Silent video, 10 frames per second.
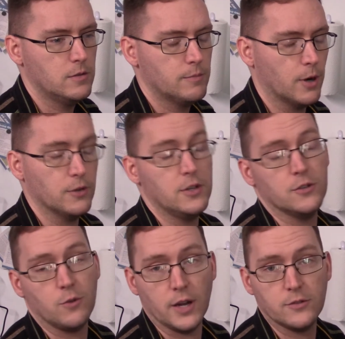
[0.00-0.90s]
partly because
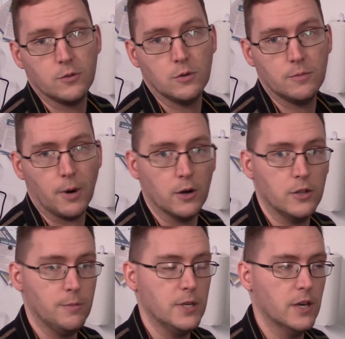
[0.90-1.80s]
grad school,
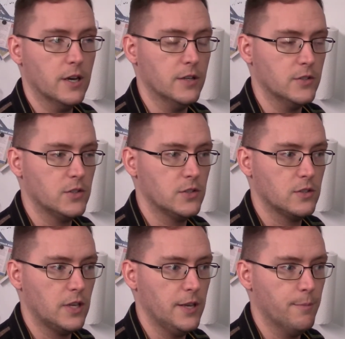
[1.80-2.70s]
partly because
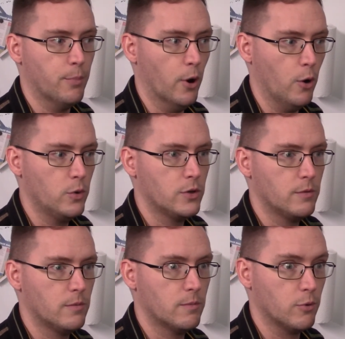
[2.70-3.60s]
he broke
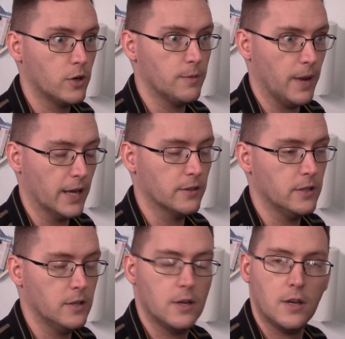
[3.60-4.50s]
pretty
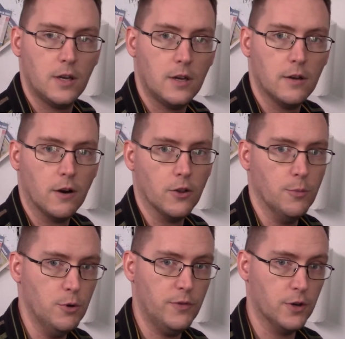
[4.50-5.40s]
badly on the
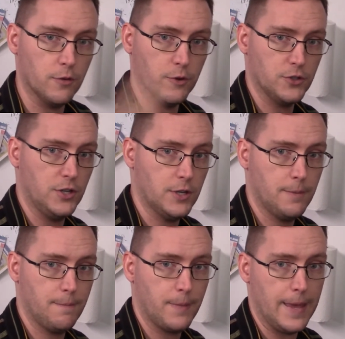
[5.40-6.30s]
move here to
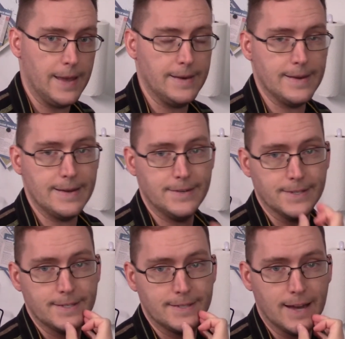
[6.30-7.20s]
Virginia. And uh,
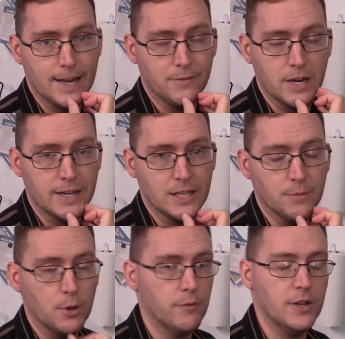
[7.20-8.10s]
just, I have not had the
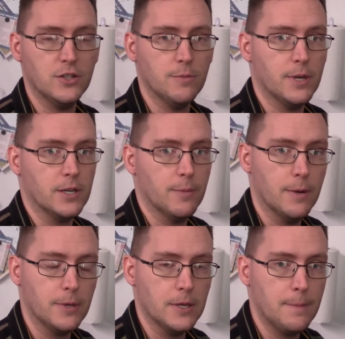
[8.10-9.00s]
motivation to pick him
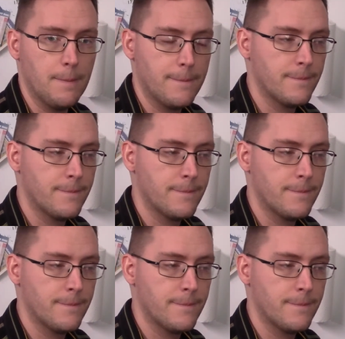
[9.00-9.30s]
up again.